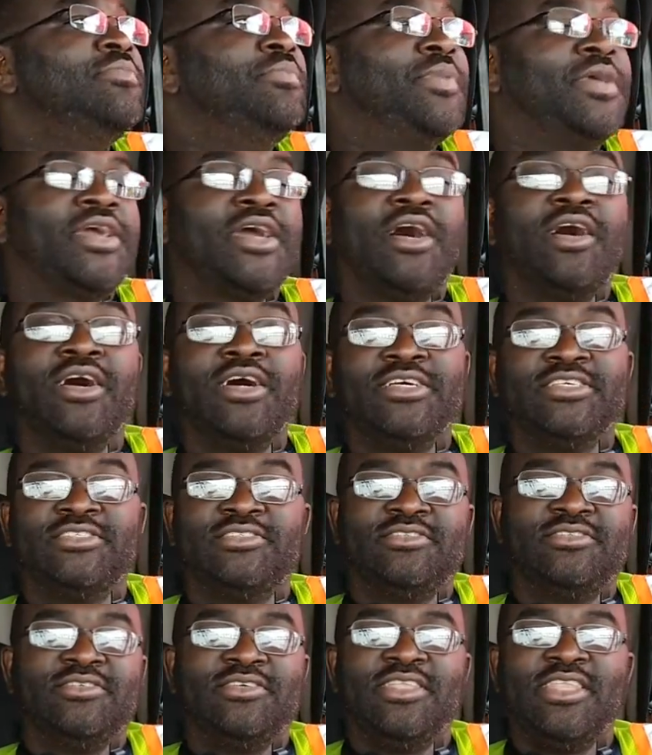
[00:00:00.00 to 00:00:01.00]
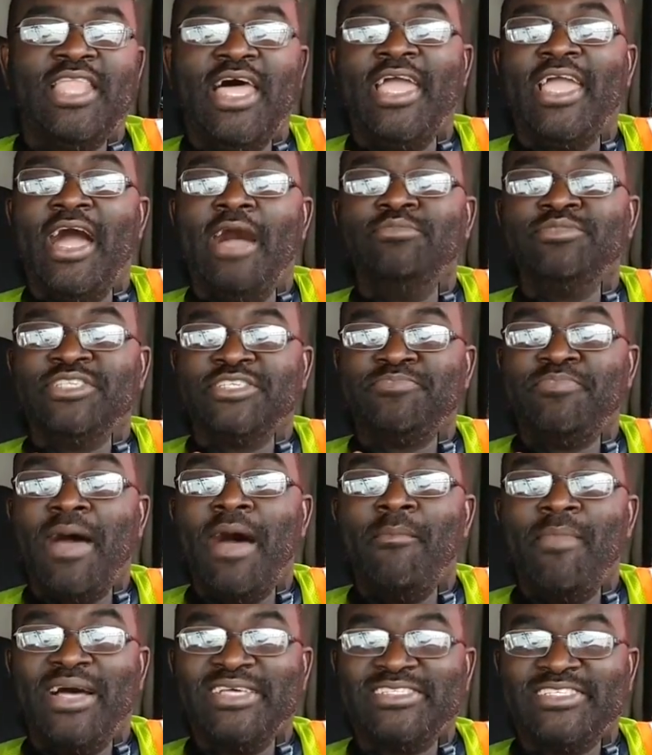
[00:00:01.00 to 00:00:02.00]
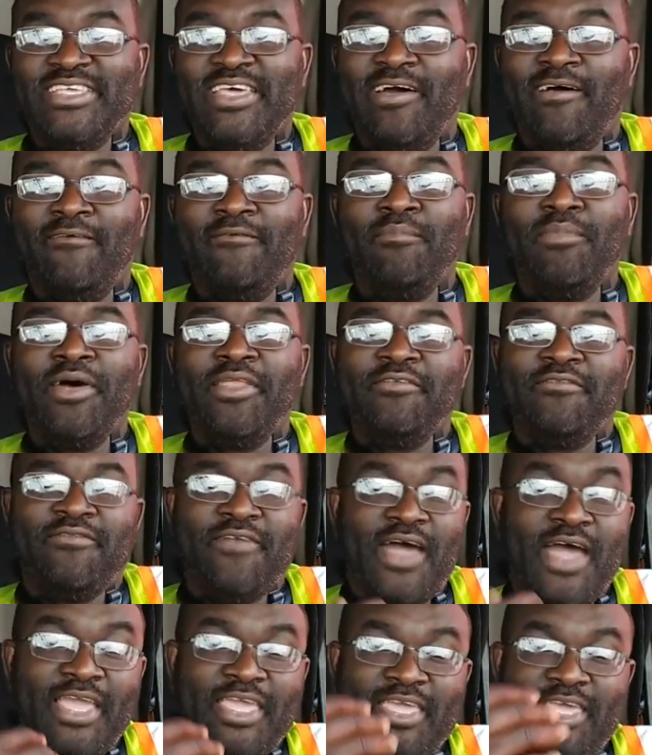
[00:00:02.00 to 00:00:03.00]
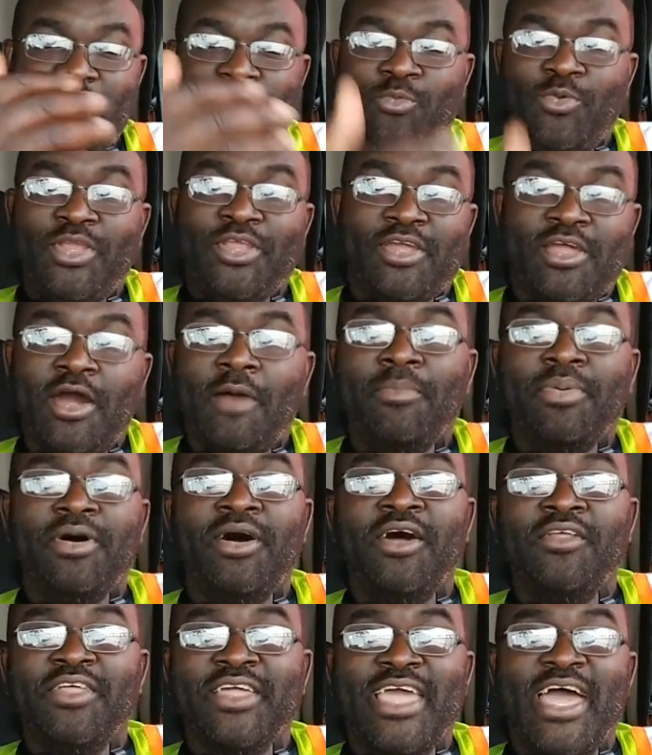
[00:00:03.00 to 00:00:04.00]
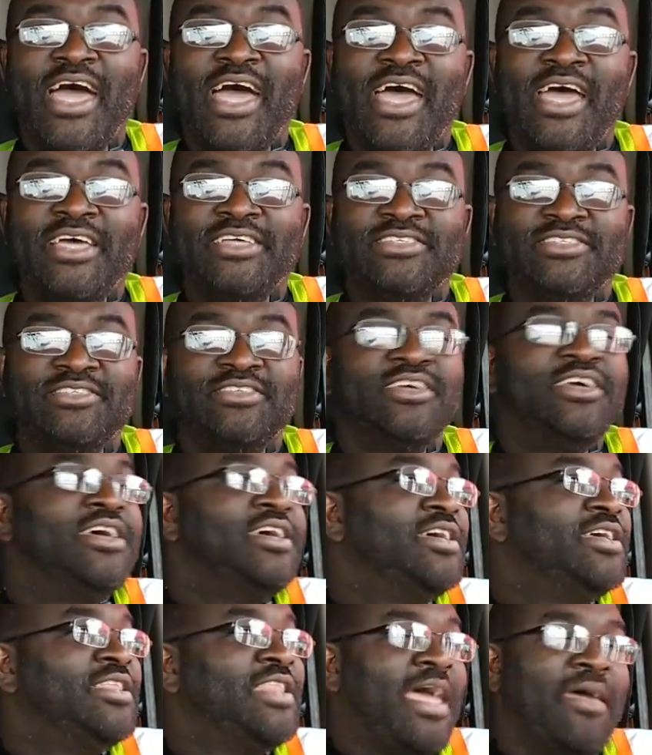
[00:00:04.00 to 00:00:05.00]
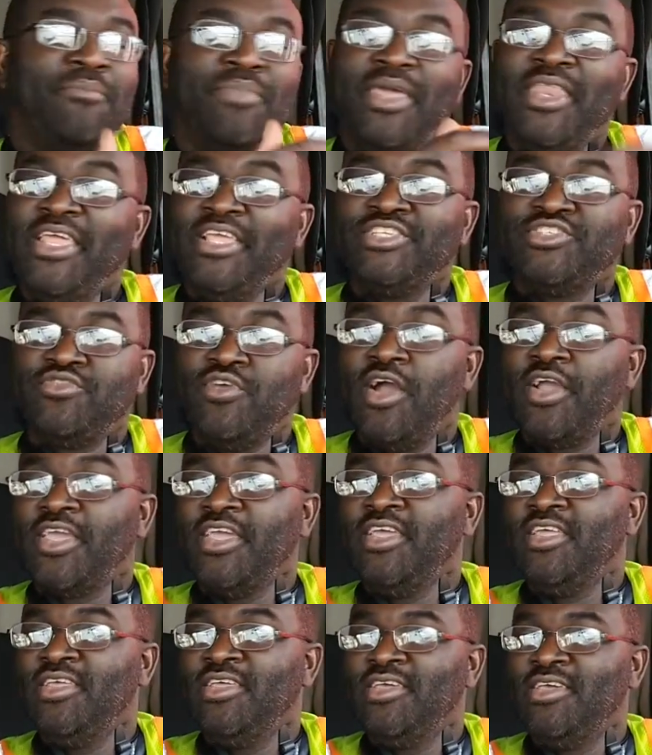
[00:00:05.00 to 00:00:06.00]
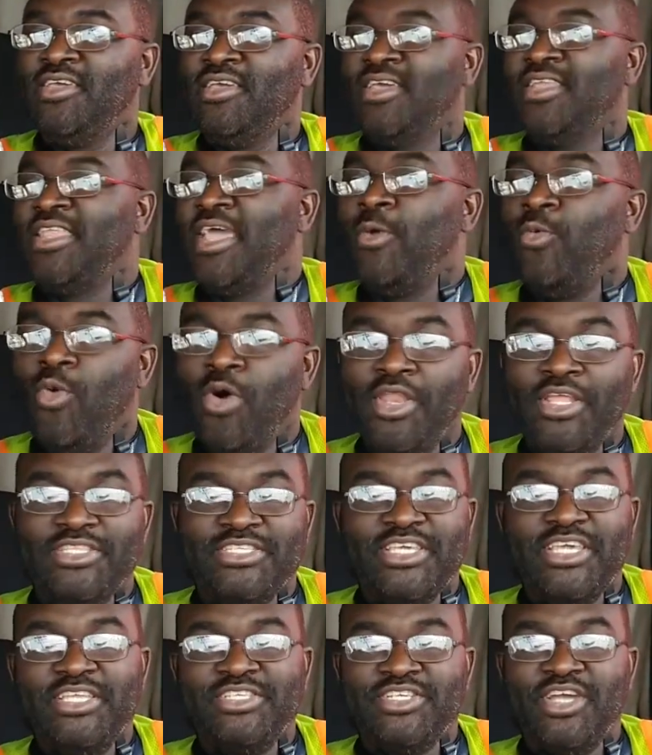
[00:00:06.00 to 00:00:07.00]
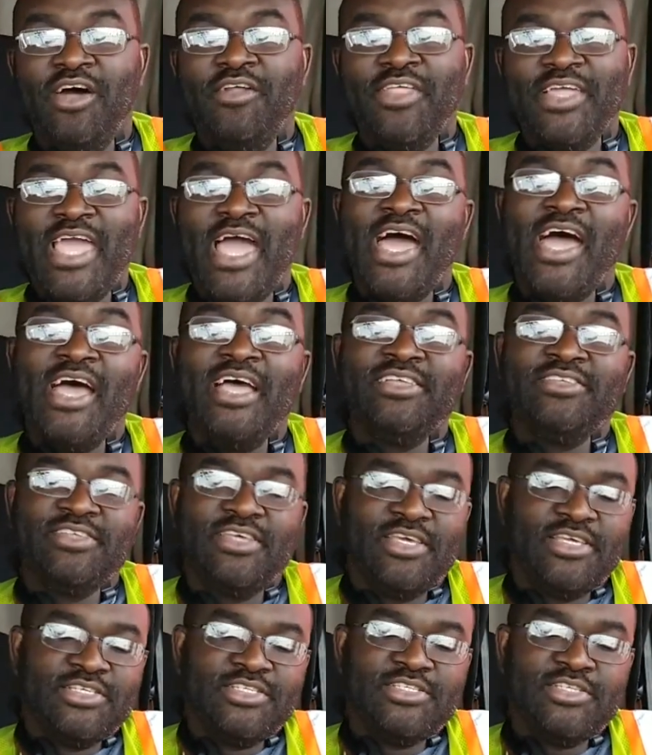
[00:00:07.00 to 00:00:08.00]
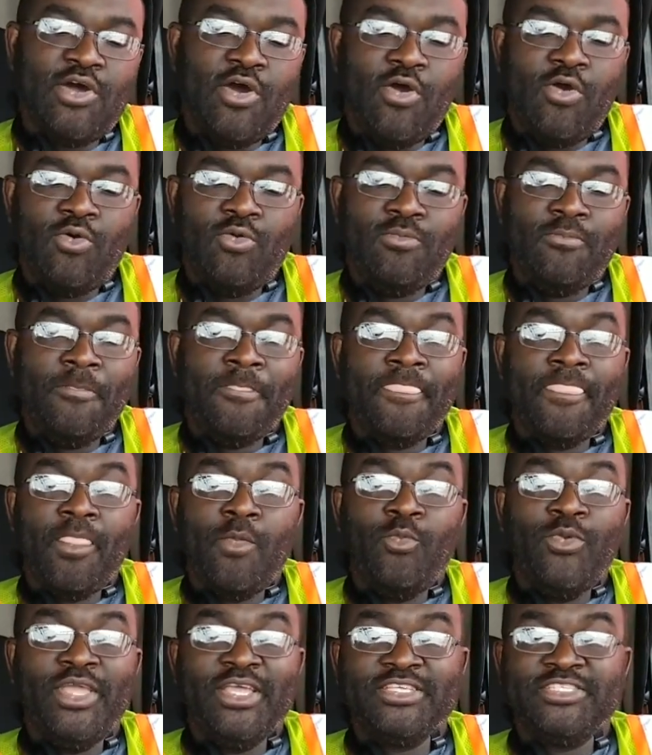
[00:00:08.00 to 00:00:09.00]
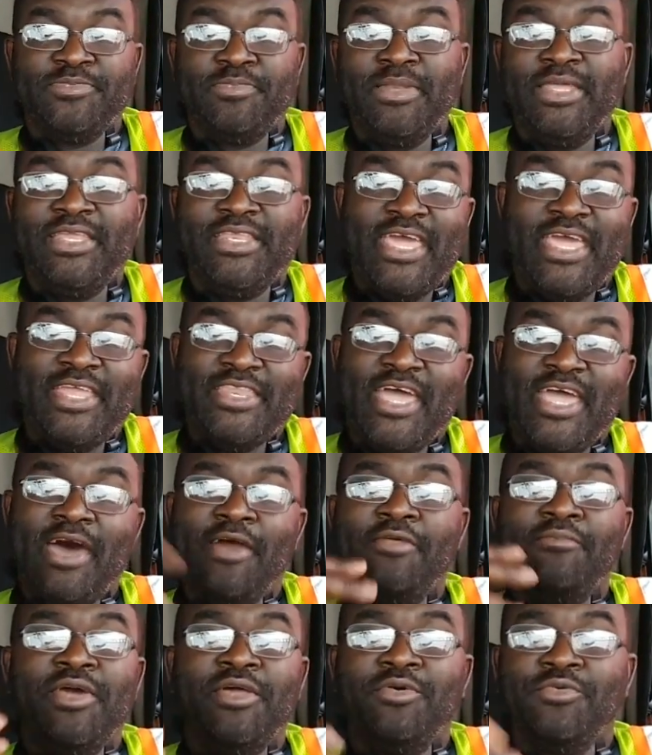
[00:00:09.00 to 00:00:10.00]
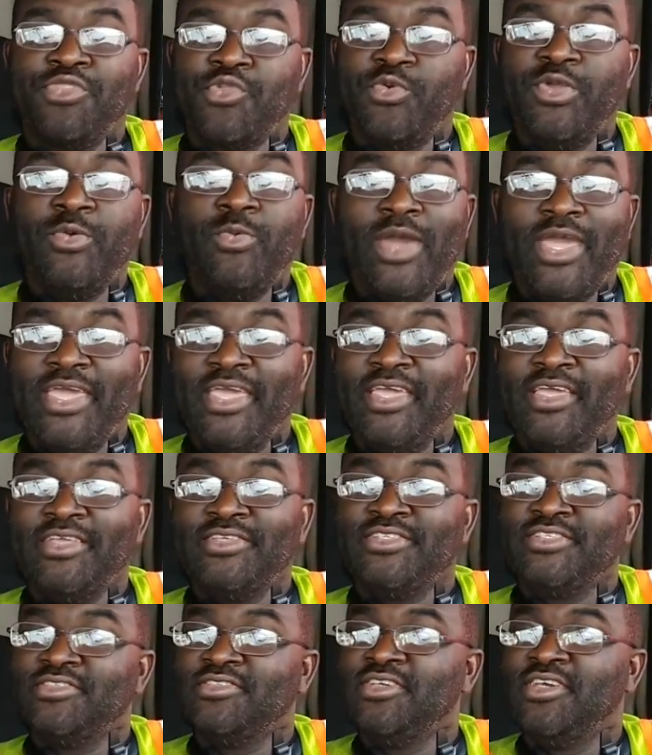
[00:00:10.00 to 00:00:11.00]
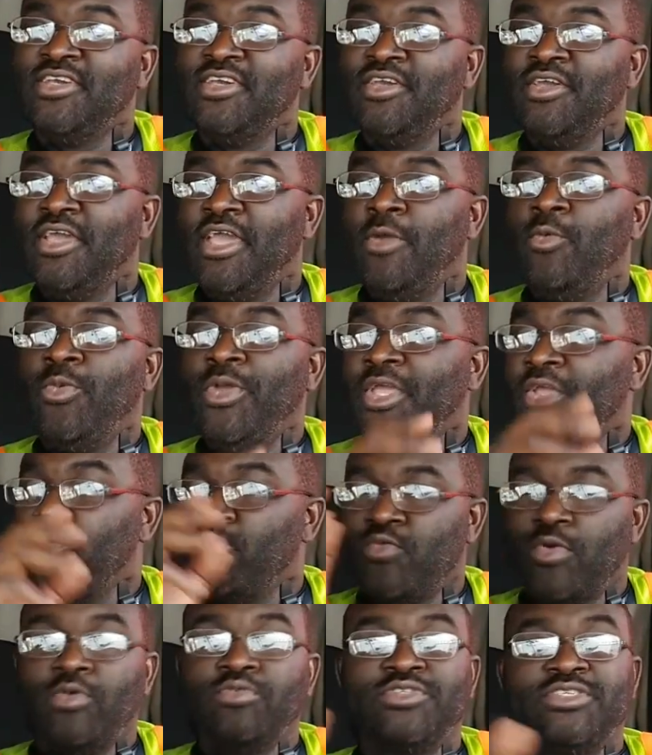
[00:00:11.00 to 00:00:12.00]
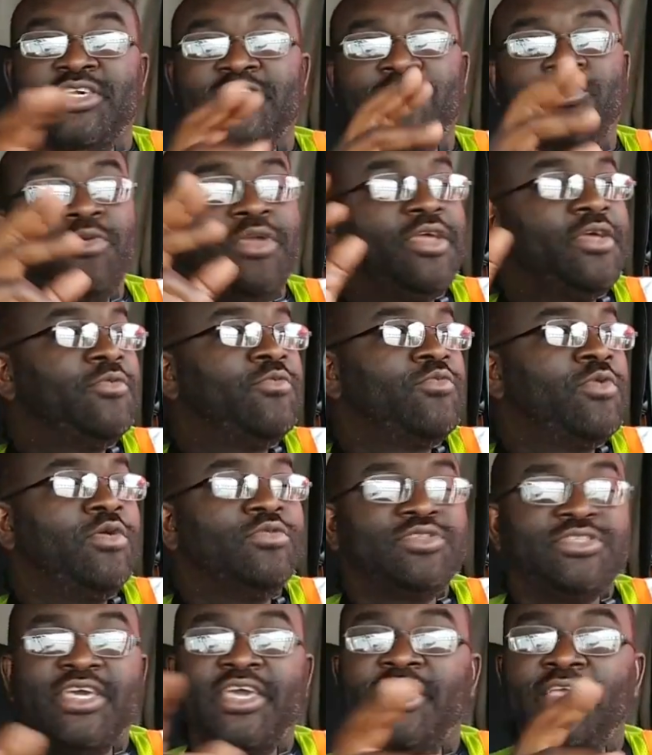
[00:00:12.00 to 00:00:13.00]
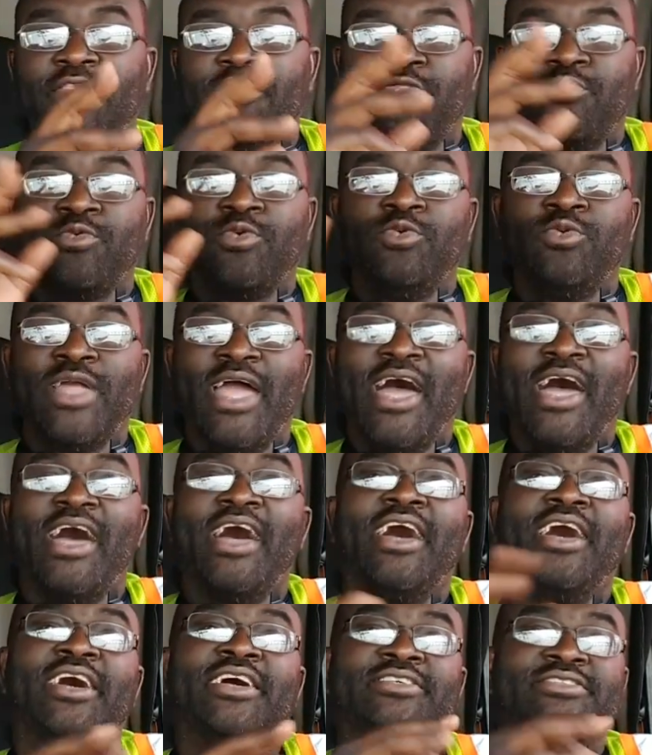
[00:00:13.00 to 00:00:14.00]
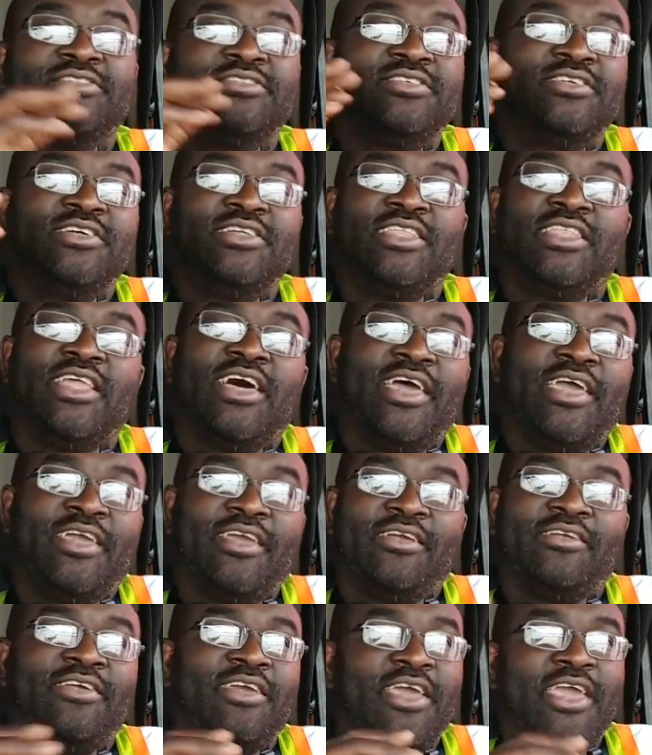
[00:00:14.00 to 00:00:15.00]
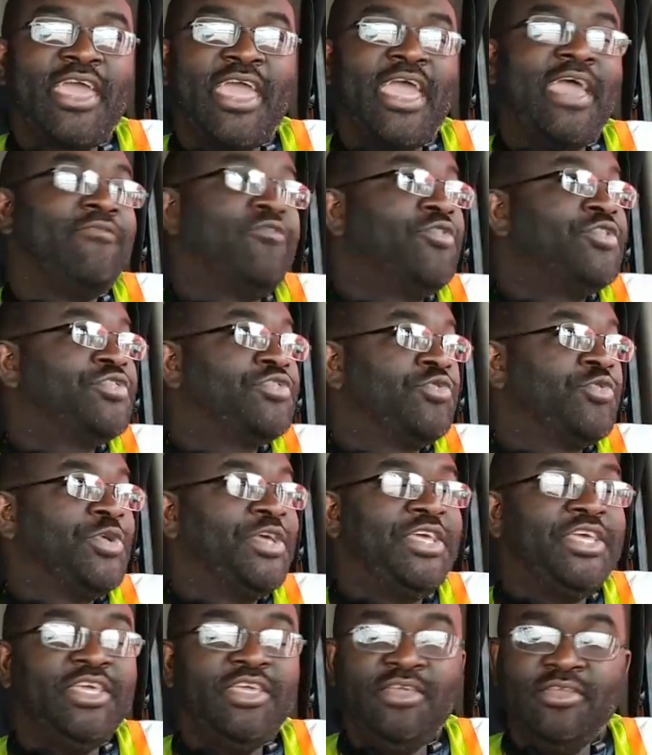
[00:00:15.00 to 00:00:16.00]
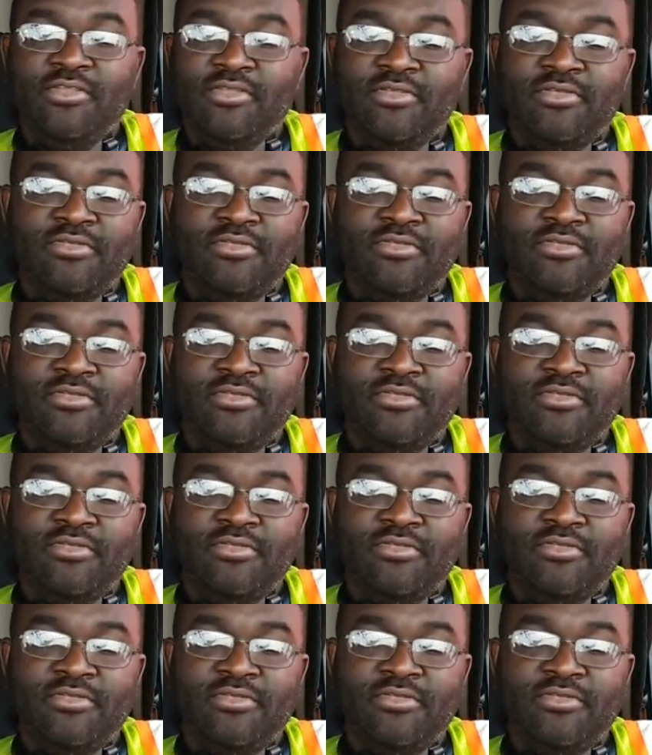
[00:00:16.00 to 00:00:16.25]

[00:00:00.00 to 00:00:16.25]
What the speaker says: Because like I'm just by myself. But if I get with a couple other guys that been in trucking that want to teach other guys, so we can split that down the middle 3 ways, and we can rotate through guys like every 3